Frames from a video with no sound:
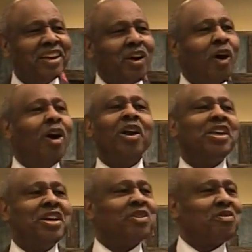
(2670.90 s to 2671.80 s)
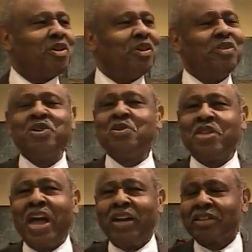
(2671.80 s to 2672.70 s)
and all Israel knew
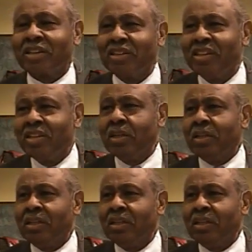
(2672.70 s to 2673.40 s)
that. Yeah.